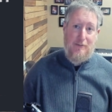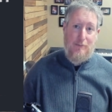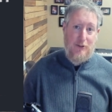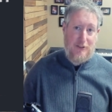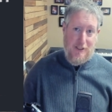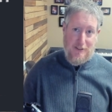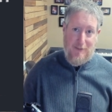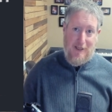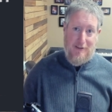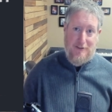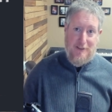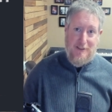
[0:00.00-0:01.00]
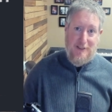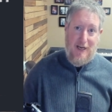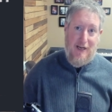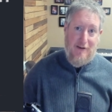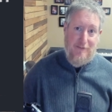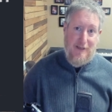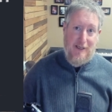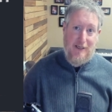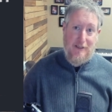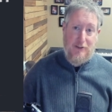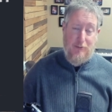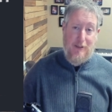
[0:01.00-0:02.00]
Most of these policies have
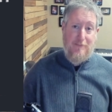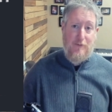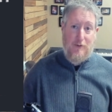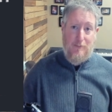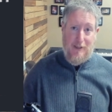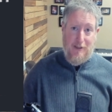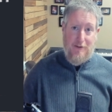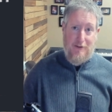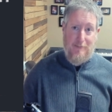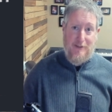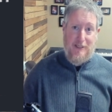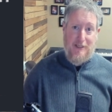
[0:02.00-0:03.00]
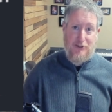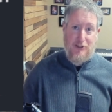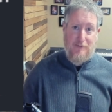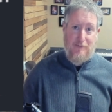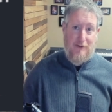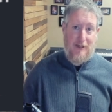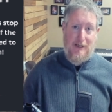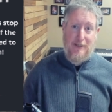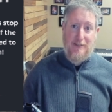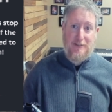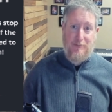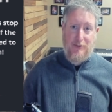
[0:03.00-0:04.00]
a 24 month limitation for any
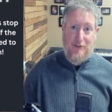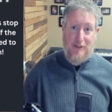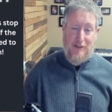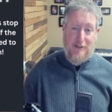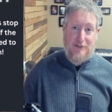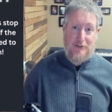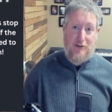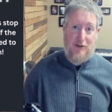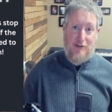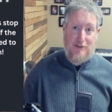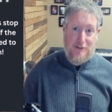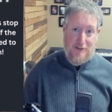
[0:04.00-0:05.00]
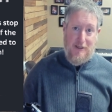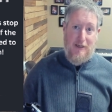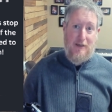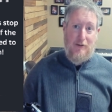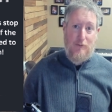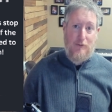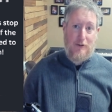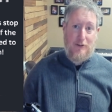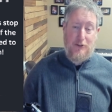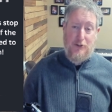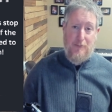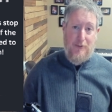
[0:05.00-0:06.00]
disability that's caused or
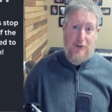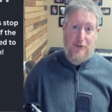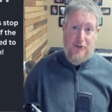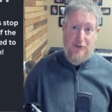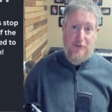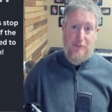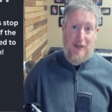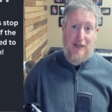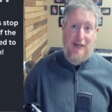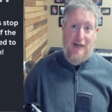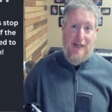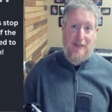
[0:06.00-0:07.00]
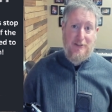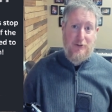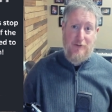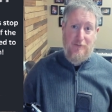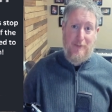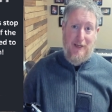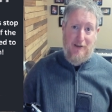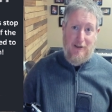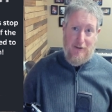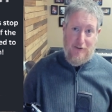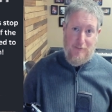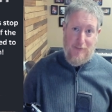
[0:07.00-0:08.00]
contributed to by any sort of mental
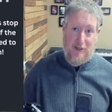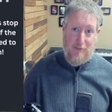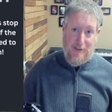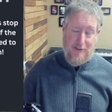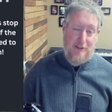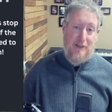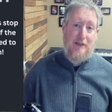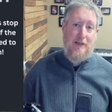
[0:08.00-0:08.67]
health impairment.